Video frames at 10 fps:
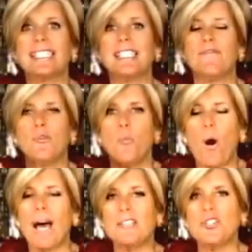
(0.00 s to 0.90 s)
as if you
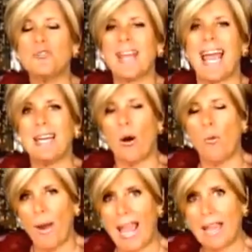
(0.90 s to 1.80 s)
want to get
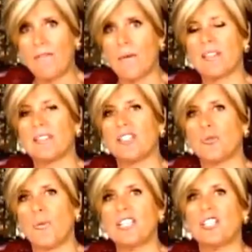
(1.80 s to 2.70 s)
away from the
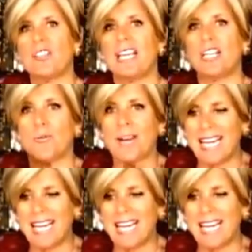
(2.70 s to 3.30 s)
situation that you're